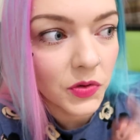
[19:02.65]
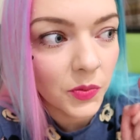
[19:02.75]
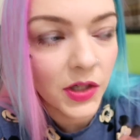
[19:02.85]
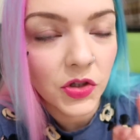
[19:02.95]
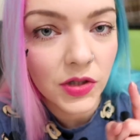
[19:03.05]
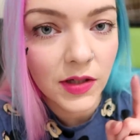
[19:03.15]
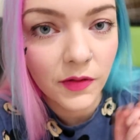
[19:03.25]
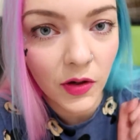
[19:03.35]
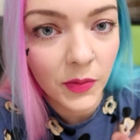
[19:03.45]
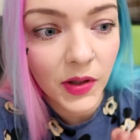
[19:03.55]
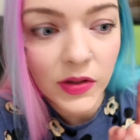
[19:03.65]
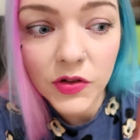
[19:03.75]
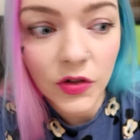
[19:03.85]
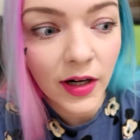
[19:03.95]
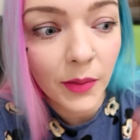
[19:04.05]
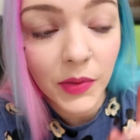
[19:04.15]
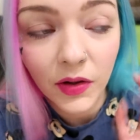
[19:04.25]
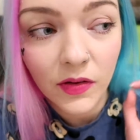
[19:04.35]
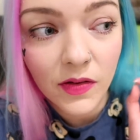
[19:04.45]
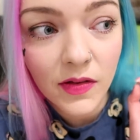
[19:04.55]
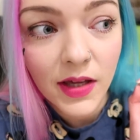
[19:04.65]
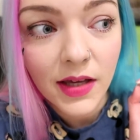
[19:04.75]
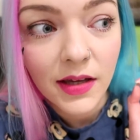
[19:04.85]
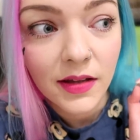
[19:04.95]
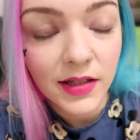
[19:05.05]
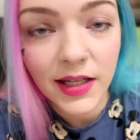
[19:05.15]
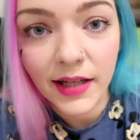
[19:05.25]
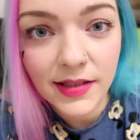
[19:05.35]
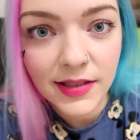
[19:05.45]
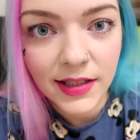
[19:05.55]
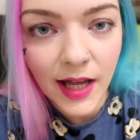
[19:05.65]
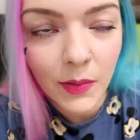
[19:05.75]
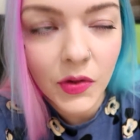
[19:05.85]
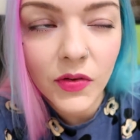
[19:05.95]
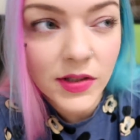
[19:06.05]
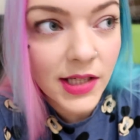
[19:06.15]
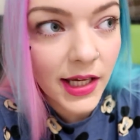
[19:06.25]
So make sure you follow me on Instagram because then you get to see it happen on the